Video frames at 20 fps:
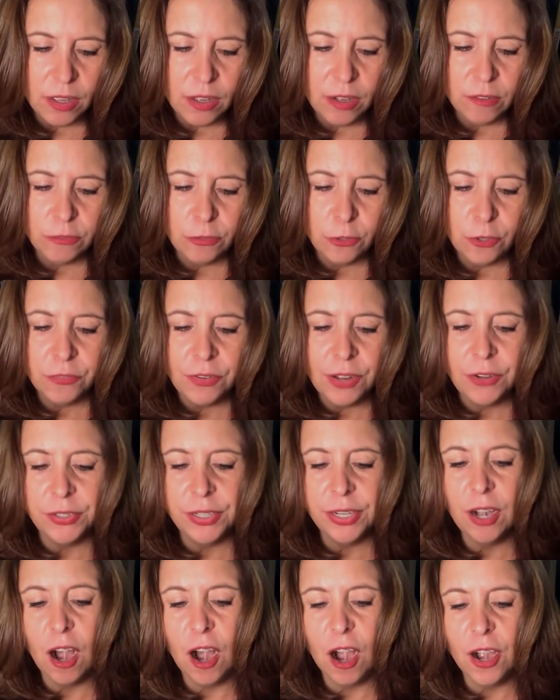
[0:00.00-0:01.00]
Flora found
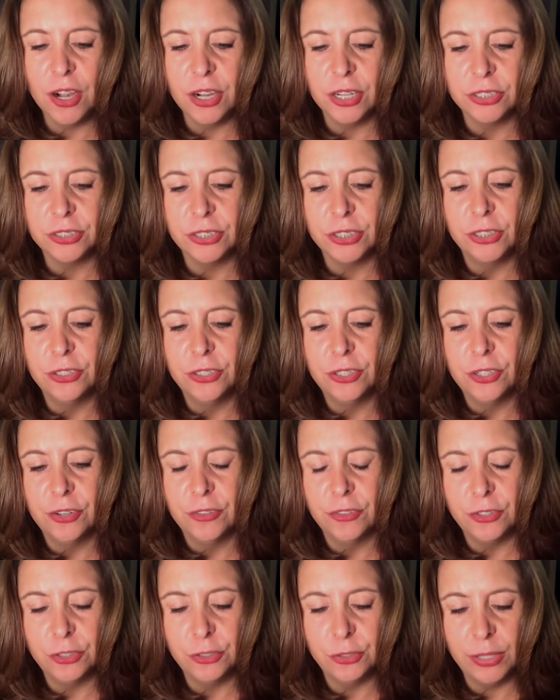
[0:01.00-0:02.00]
it hard to
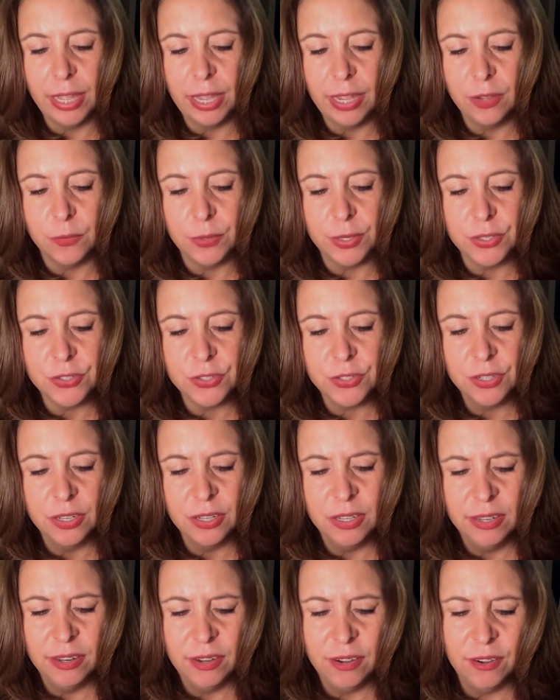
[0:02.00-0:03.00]
learn the new language.
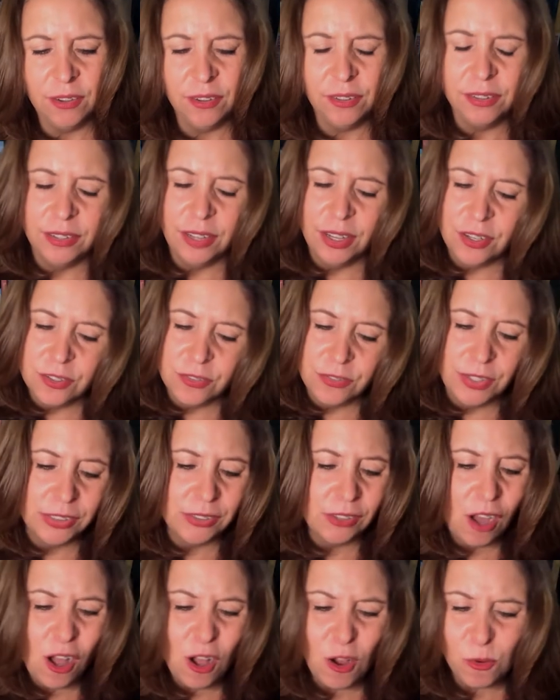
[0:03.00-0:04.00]
Her lunch
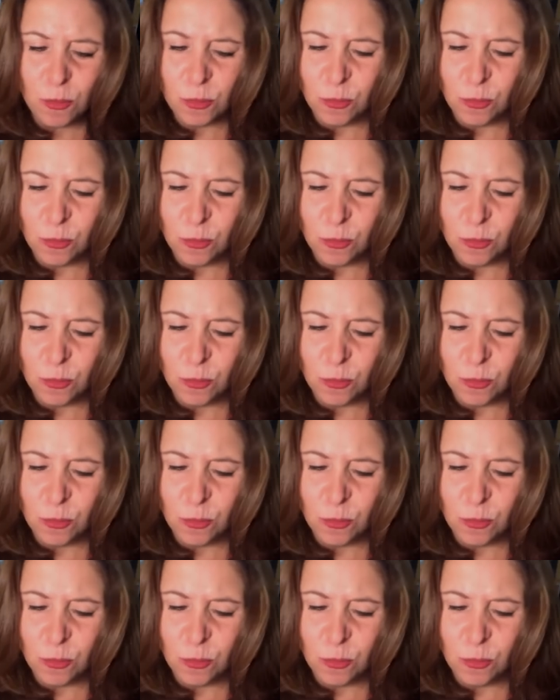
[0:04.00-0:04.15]
felt all